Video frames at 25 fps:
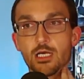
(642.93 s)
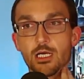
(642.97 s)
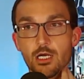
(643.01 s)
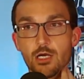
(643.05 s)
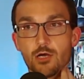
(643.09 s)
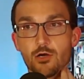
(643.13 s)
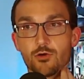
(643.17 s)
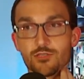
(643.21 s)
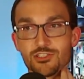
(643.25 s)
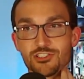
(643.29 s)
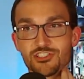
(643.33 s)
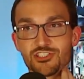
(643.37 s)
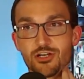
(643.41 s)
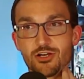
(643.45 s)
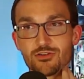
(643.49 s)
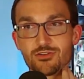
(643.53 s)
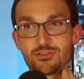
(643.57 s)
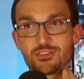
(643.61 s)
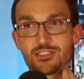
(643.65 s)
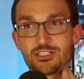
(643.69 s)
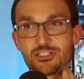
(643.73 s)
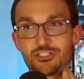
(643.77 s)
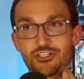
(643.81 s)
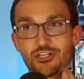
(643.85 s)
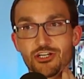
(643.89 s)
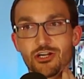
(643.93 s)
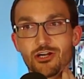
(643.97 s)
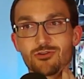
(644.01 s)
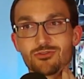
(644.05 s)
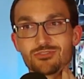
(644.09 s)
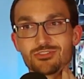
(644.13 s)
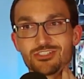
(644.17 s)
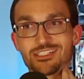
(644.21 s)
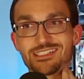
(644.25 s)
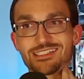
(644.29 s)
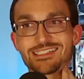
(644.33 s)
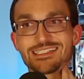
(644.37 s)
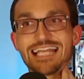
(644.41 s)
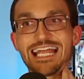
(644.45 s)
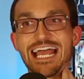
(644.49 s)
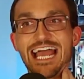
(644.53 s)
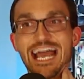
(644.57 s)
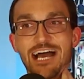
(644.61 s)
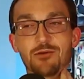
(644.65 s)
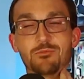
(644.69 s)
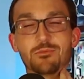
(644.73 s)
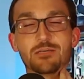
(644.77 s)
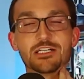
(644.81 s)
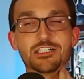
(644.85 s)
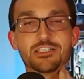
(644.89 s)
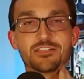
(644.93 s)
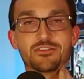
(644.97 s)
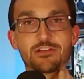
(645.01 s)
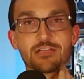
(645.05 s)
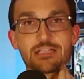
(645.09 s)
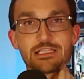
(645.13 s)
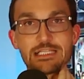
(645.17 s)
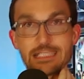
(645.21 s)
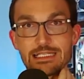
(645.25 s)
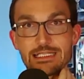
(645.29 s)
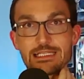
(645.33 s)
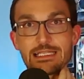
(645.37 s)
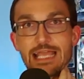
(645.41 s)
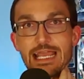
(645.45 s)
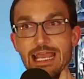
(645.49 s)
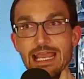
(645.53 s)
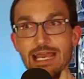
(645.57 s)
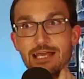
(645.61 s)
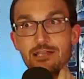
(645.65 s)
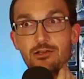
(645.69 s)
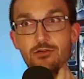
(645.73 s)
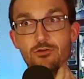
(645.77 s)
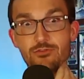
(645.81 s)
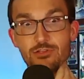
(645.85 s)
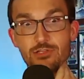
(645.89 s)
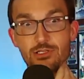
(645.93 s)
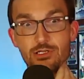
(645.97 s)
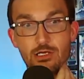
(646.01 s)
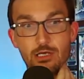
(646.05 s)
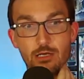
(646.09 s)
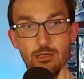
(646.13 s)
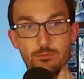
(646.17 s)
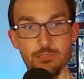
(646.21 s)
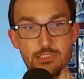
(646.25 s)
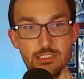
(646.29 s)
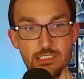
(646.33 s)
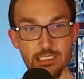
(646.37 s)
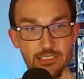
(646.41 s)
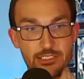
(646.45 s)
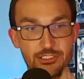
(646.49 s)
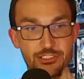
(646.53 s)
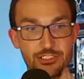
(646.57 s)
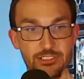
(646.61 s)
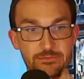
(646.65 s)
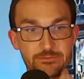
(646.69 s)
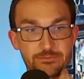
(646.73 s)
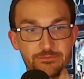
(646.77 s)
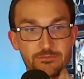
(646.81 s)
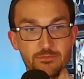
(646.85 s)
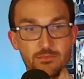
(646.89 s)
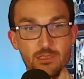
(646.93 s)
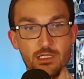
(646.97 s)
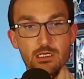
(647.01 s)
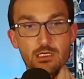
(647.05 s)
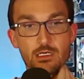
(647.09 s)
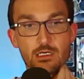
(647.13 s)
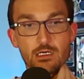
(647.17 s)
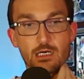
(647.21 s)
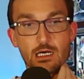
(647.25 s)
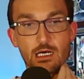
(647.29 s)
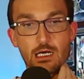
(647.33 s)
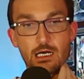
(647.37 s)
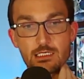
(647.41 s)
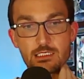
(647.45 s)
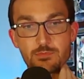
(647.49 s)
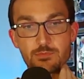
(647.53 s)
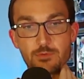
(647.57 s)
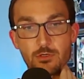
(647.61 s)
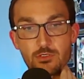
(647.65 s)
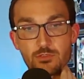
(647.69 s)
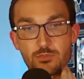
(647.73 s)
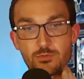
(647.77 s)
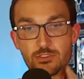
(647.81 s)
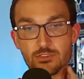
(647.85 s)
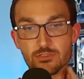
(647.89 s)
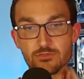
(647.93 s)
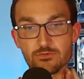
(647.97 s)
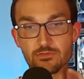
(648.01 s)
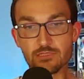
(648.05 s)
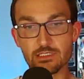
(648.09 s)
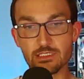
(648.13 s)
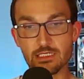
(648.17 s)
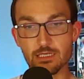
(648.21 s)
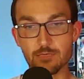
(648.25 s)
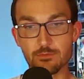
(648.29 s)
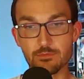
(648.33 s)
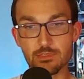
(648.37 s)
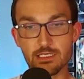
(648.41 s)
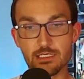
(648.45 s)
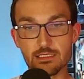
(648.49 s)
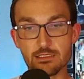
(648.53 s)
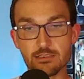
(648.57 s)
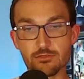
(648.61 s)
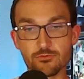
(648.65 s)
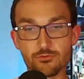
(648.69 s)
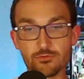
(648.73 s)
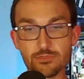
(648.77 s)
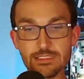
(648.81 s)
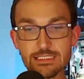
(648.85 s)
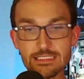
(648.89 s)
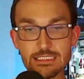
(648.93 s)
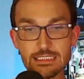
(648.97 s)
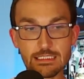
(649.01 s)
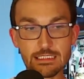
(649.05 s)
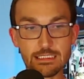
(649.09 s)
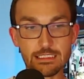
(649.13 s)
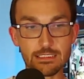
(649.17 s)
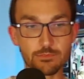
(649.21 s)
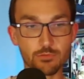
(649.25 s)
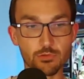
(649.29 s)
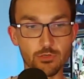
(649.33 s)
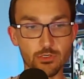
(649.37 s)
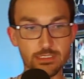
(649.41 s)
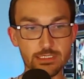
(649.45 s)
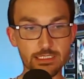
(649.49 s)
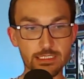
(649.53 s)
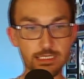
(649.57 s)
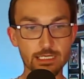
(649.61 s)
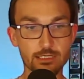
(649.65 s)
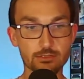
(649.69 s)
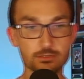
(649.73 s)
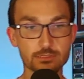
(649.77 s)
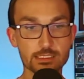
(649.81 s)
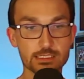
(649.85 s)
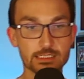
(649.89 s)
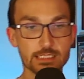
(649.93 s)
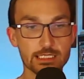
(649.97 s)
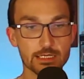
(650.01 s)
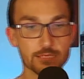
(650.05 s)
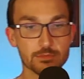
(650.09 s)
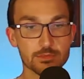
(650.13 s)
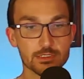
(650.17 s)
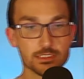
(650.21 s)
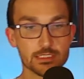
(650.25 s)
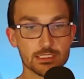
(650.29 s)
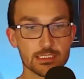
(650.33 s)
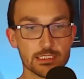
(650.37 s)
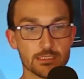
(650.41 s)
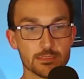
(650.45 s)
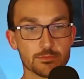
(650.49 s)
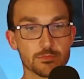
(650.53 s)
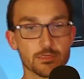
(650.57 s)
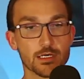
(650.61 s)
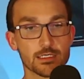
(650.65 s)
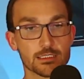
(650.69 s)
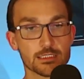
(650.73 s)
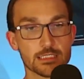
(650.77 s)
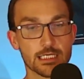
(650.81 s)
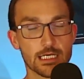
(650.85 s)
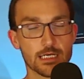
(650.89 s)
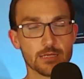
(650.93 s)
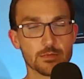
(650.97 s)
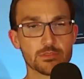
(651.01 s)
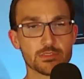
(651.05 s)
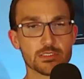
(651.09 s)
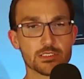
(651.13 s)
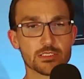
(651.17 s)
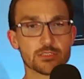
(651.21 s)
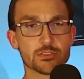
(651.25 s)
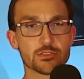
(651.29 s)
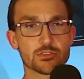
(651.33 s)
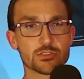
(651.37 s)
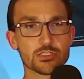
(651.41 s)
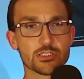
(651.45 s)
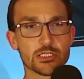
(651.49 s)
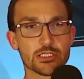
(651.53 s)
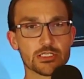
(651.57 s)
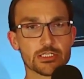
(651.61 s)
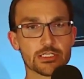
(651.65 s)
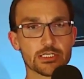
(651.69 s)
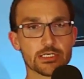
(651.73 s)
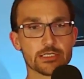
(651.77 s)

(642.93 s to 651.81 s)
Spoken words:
which goes to show just how much of a lead they had over the competition. A spokesperson for the company recently pointed out in a statement to the Epoch Times. So it looks like, yeah,